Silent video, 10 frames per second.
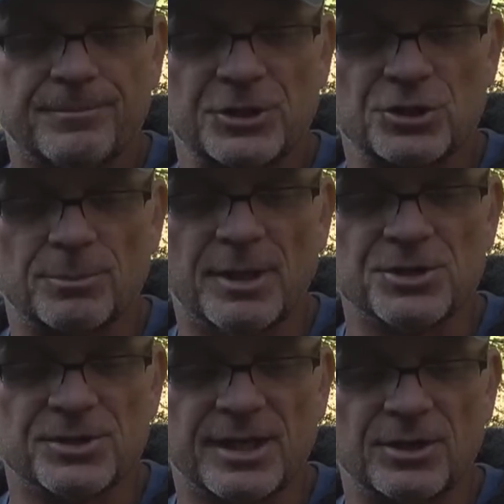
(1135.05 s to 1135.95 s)
I should
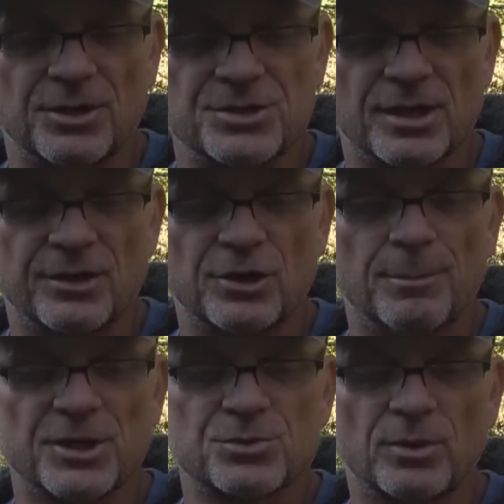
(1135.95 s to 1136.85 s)
mention that in Ontario you
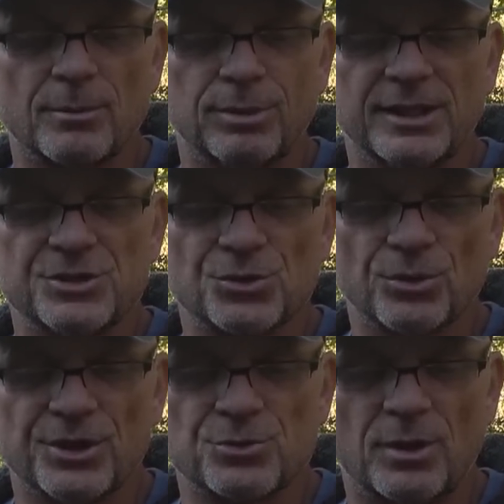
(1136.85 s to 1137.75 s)
must wear a blaze
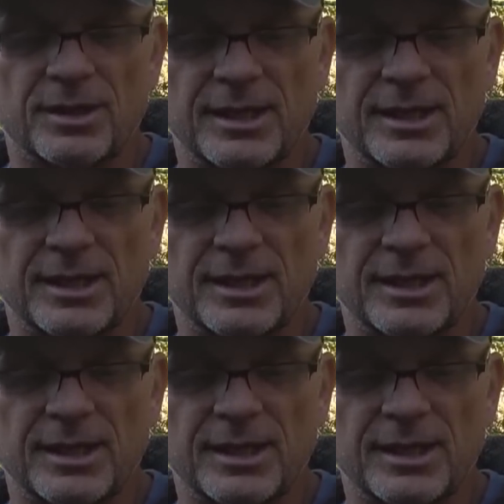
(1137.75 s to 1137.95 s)
orange while